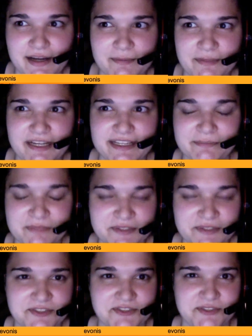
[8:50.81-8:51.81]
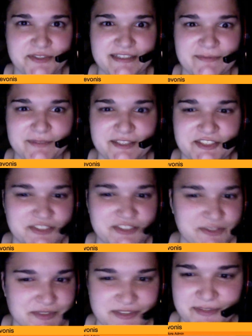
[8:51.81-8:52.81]
my computer screen, which is so
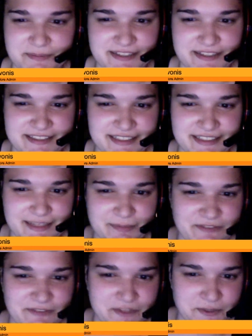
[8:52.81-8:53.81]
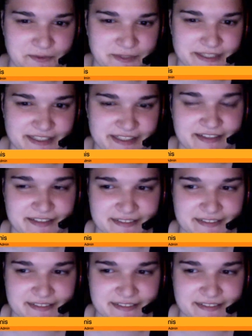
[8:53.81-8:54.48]
stupid because I got my phone right here.